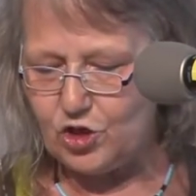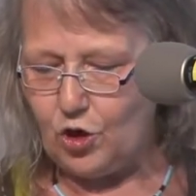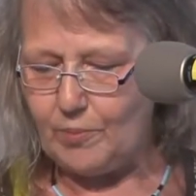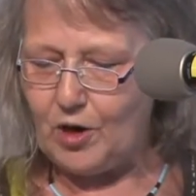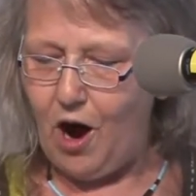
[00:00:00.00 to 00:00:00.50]
The
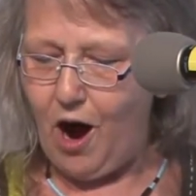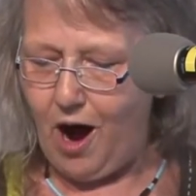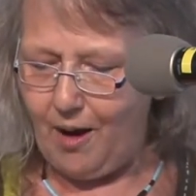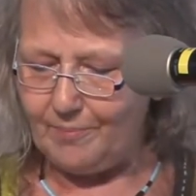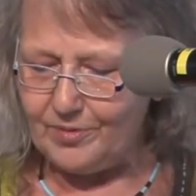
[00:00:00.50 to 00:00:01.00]
storm
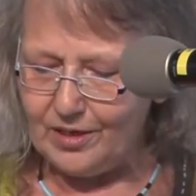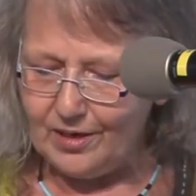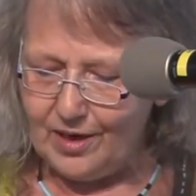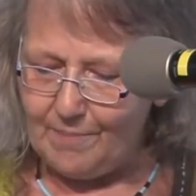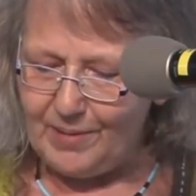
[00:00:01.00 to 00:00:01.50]
calmed,
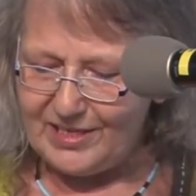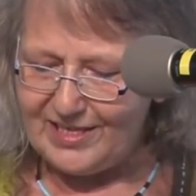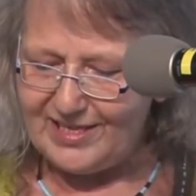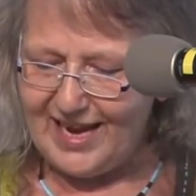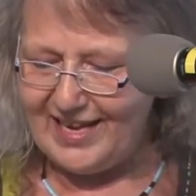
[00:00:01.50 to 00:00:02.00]

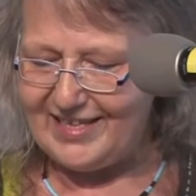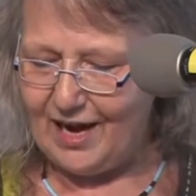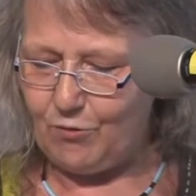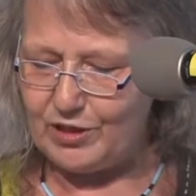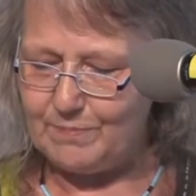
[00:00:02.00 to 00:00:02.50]
but
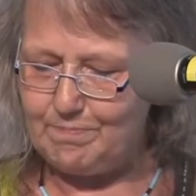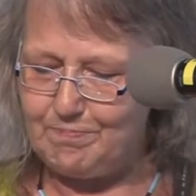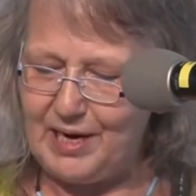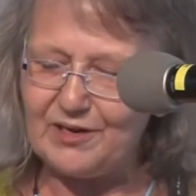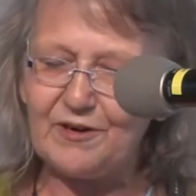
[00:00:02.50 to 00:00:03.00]
Sedna was
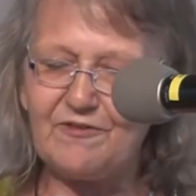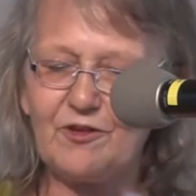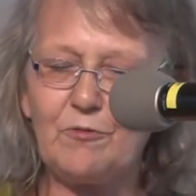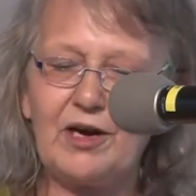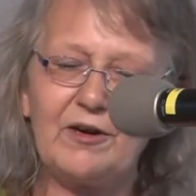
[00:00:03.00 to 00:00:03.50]
bitter
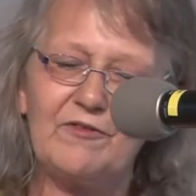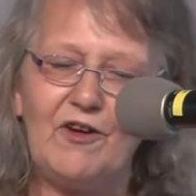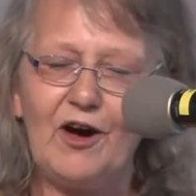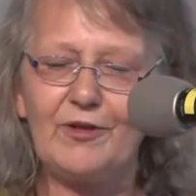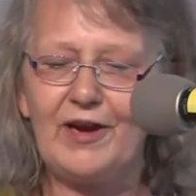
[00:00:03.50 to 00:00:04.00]
for what her
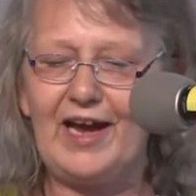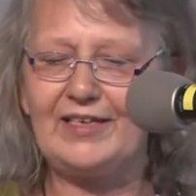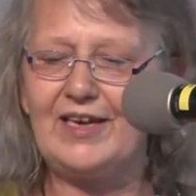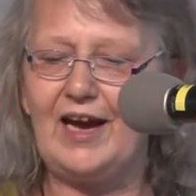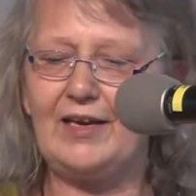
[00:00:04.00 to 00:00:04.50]
father
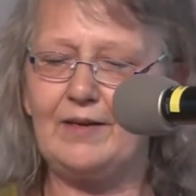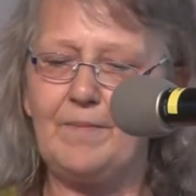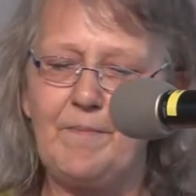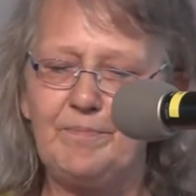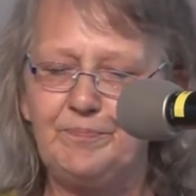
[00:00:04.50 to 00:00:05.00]
had done.
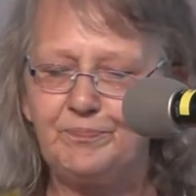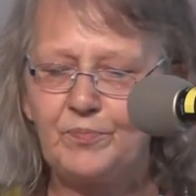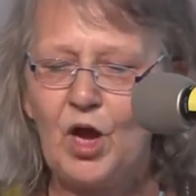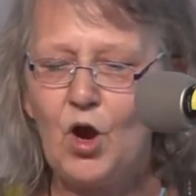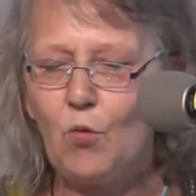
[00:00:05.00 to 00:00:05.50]

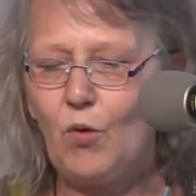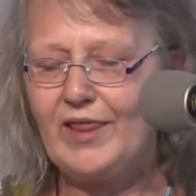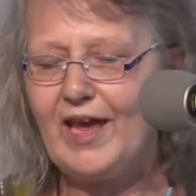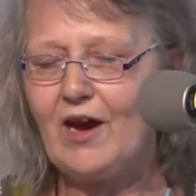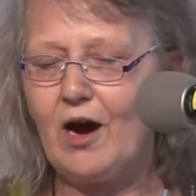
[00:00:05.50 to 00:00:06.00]

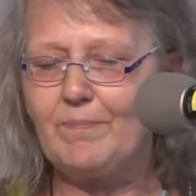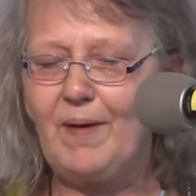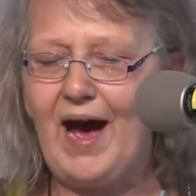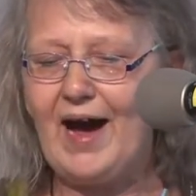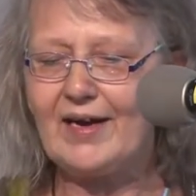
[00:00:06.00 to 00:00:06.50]
When they
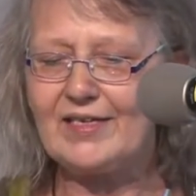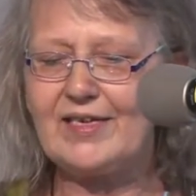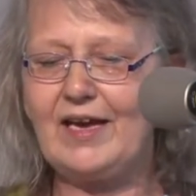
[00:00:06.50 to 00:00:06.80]
got back,